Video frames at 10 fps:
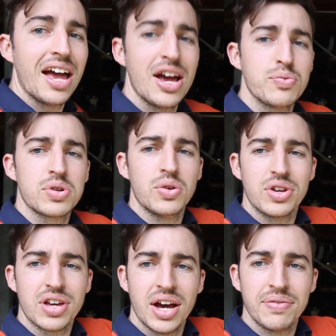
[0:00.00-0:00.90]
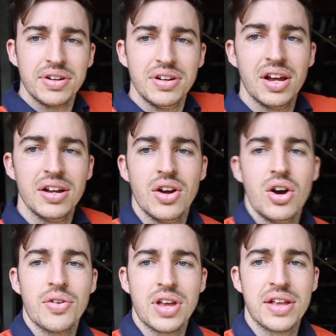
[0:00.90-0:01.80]
absolutely covered
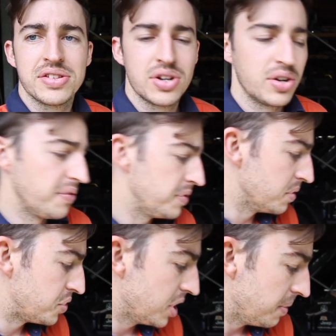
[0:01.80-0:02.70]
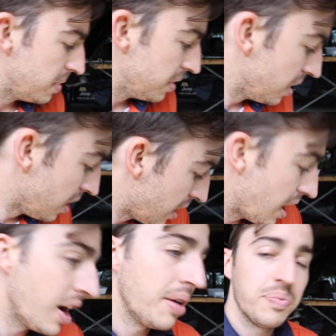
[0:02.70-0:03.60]
on the underside of your Jeep.
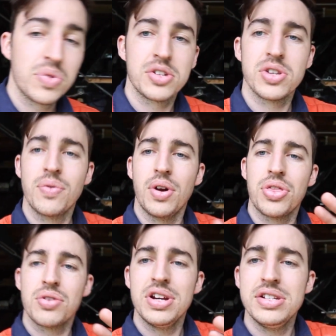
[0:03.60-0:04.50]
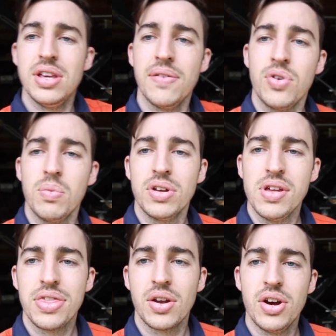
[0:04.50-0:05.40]
So I've got a 3-step
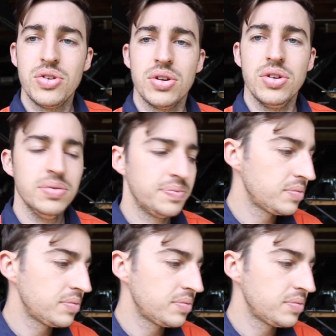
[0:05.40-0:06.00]
formula that I do.